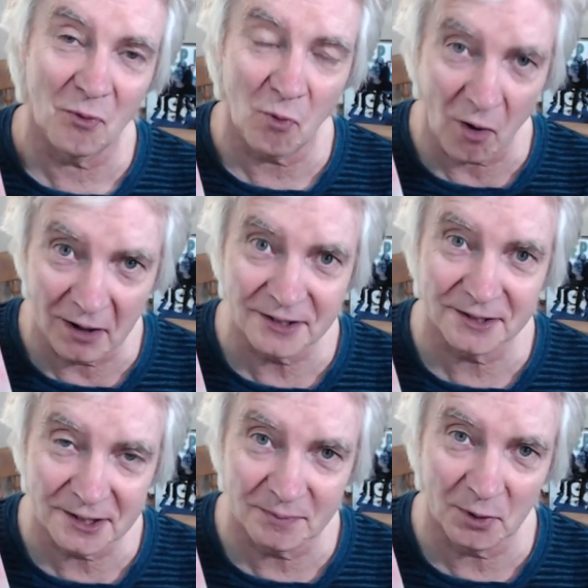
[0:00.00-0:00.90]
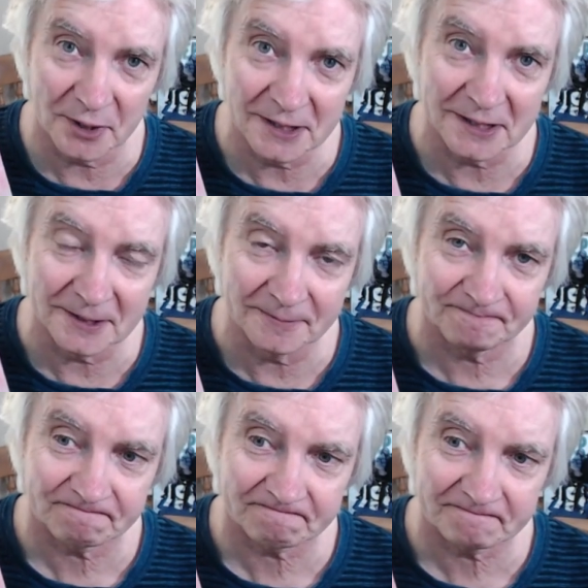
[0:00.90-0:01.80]
was disappointed.
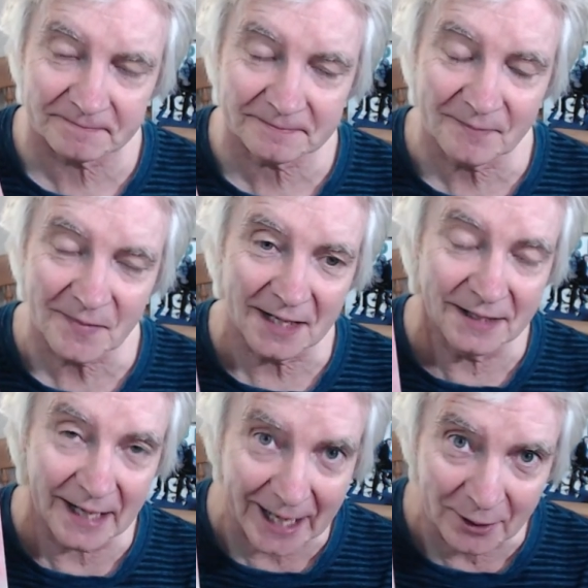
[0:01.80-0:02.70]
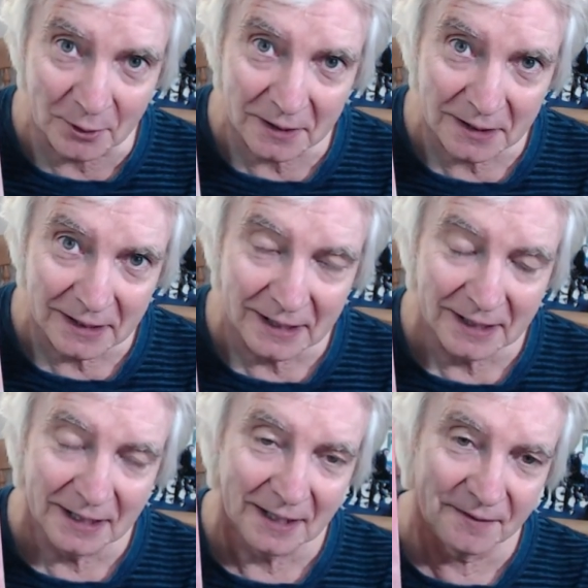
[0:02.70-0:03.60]
Now,
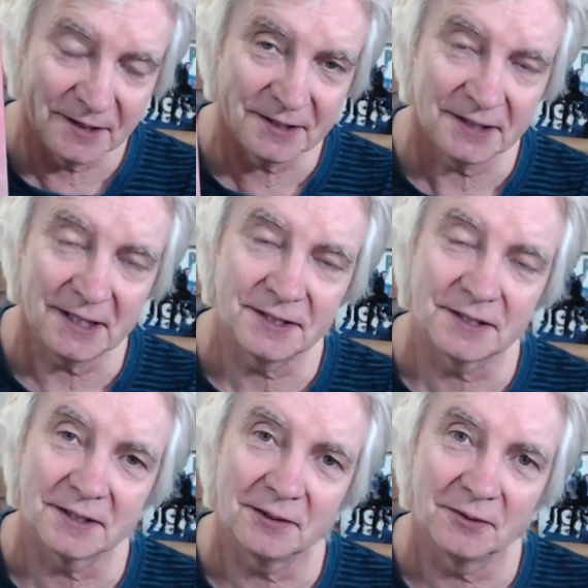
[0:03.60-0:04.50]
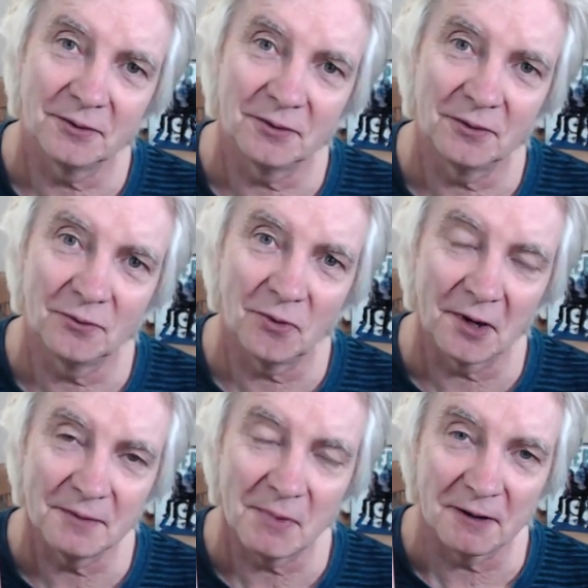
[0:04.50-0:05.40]
this is
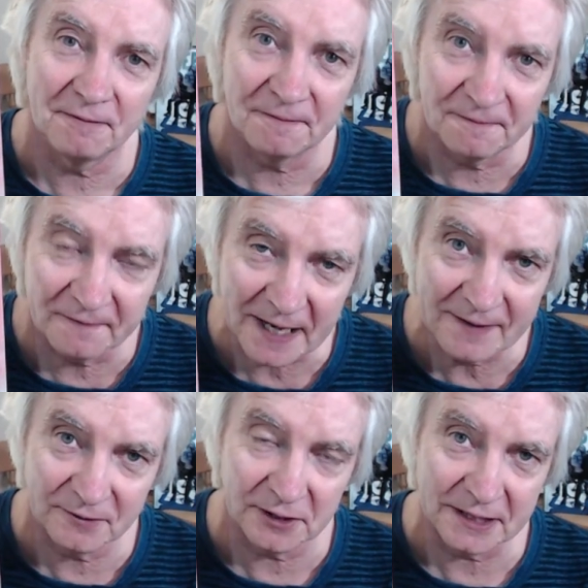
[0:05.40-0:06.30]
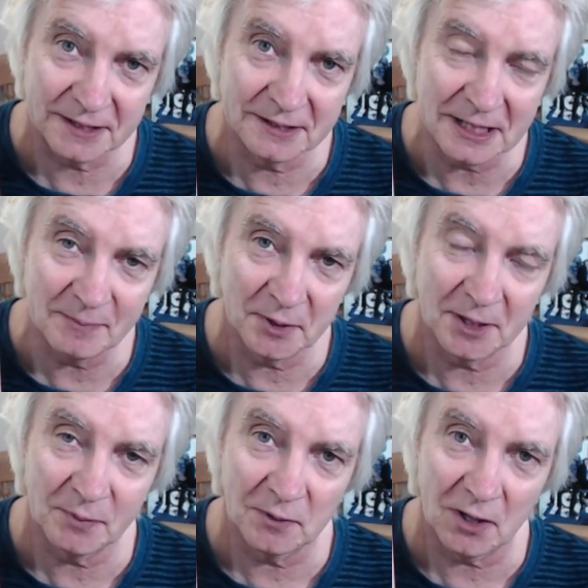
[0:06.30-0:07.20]
one of my favorite Deep
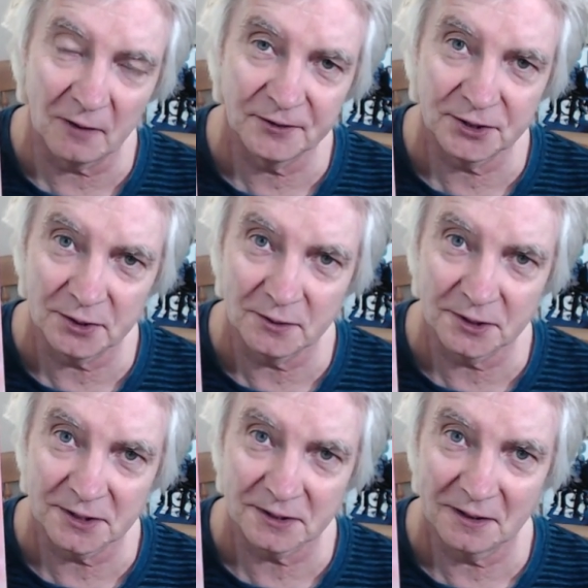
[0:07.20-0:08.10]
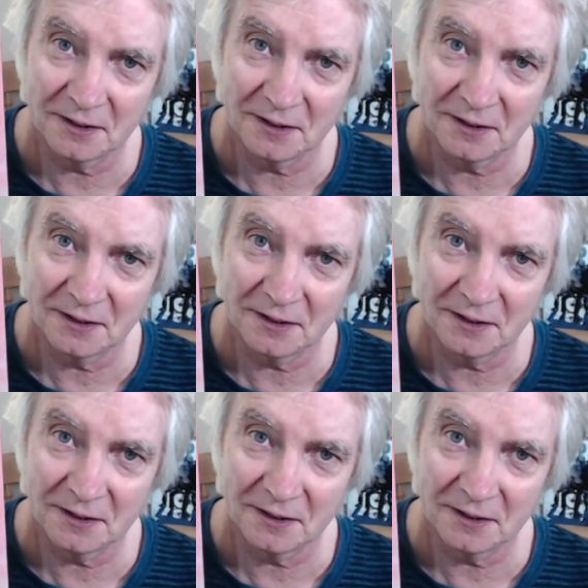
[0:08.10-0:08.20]
Purple offshoots